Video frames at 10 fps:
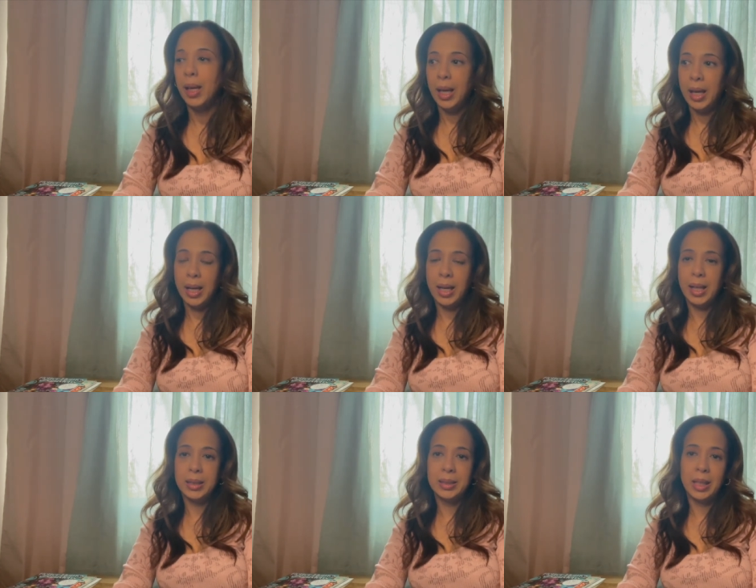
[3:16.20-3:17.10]

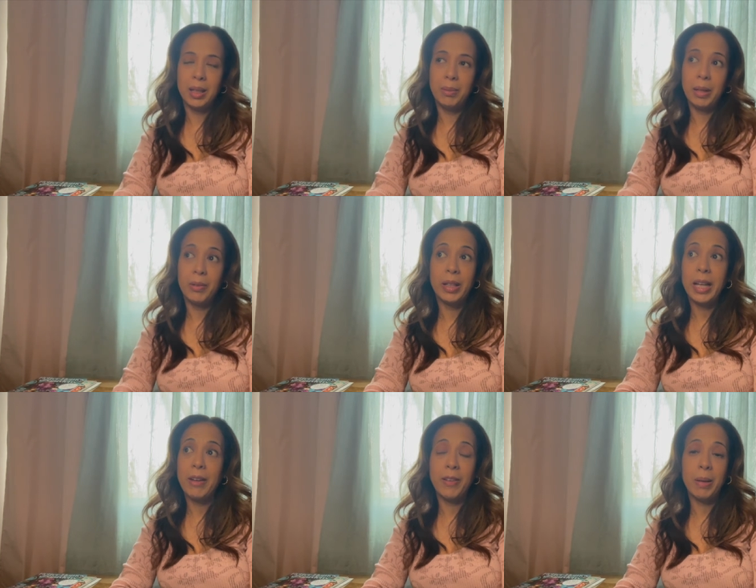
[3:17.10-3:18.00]
And um, I already
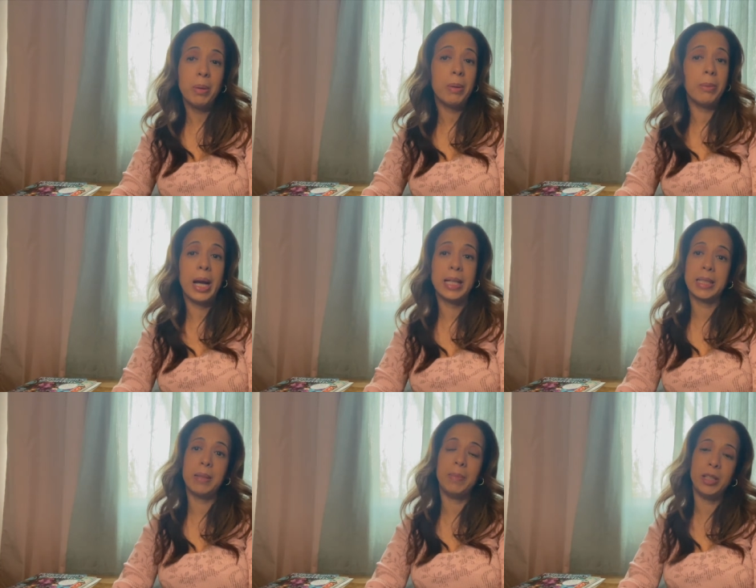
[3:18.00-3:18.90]
have family member
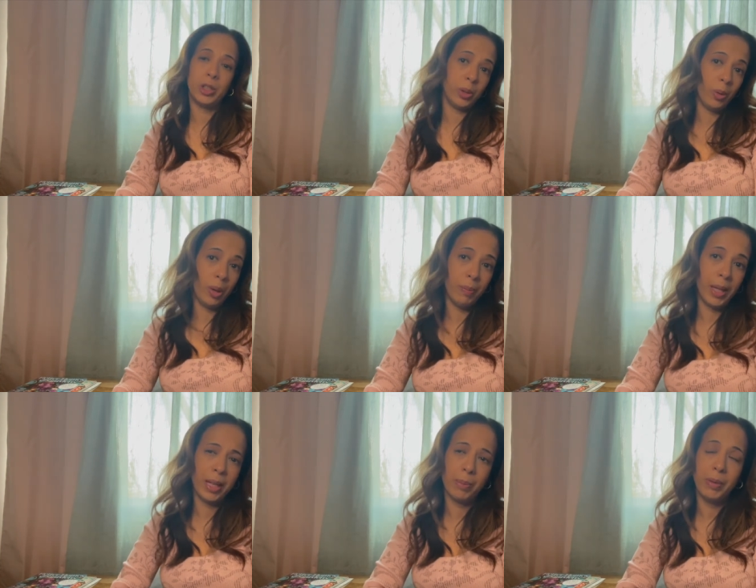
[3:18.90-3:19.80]
asking me to um,
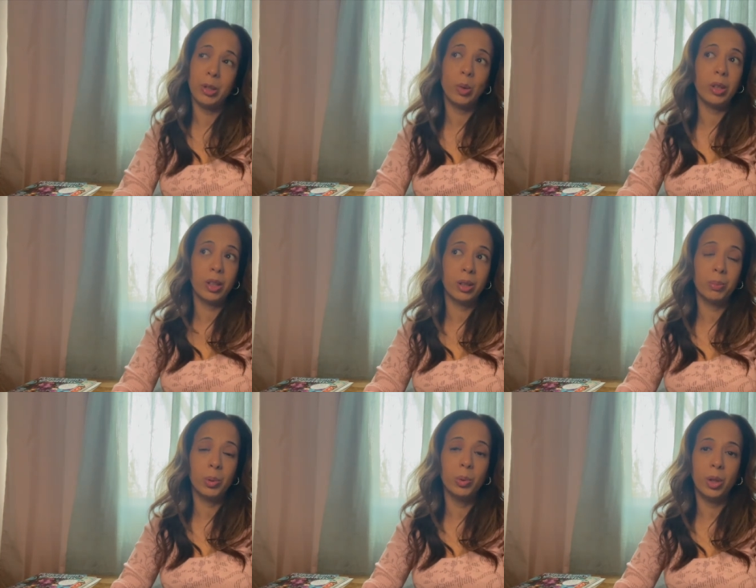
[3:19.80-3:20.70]
like maybe do another
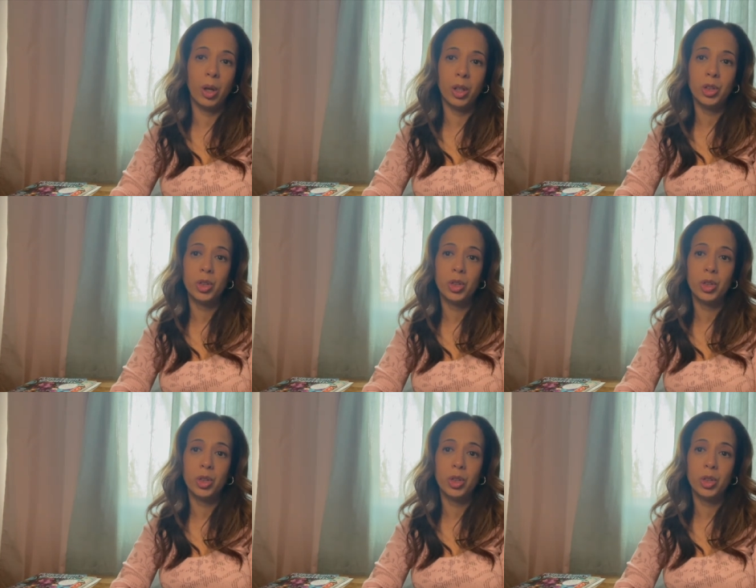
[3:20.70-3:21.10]
balloon arch.